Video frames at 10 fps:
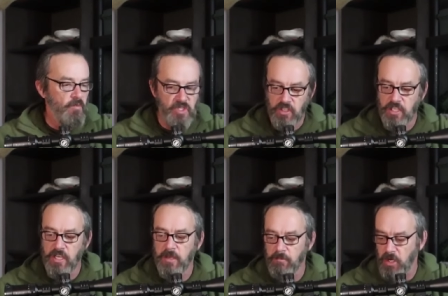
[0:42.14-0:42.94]
We took
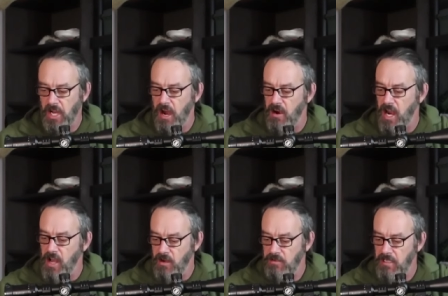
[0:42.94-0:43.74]
the Bergara
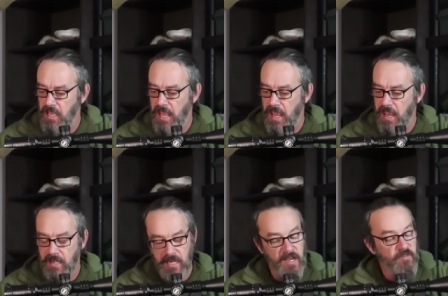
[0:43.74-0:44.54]
out,
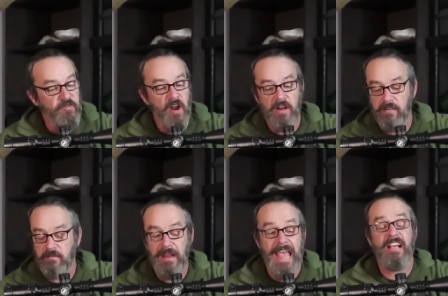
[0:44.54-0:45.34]
and it
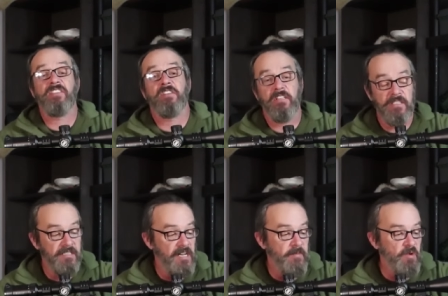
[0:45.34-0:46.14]
fired
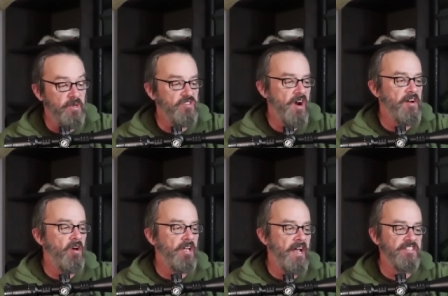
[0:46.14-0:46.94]
excellent. I mean, we tried
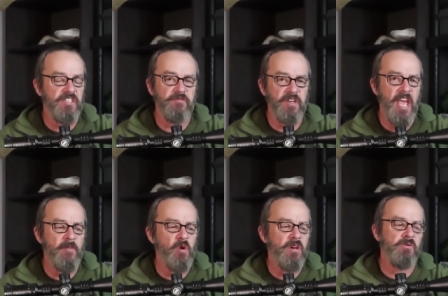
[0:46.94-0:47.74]
all kinds of different
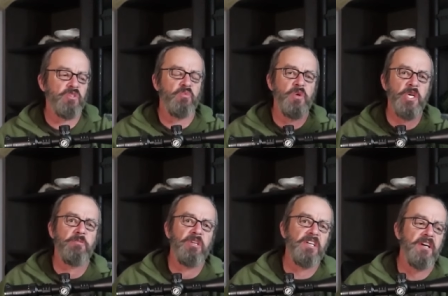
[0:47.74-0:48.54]
ammo, and it was
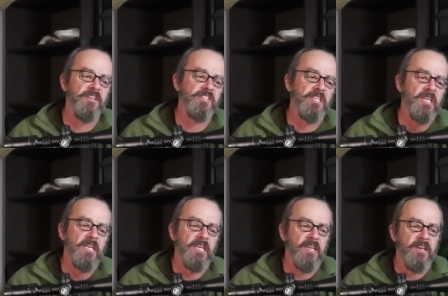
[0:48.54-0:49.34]
weird because
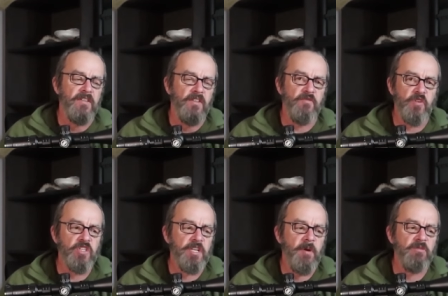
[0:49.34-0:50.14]
the
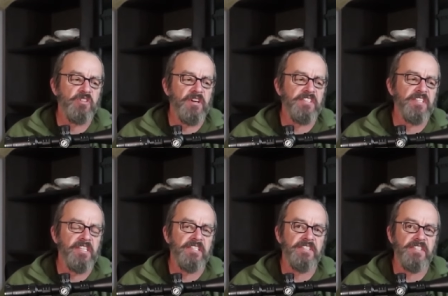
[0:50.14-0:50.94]
first time I was trying to
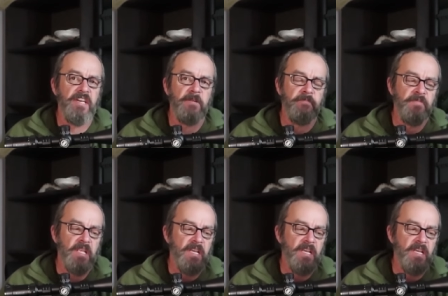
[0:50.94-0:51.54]
sight this in,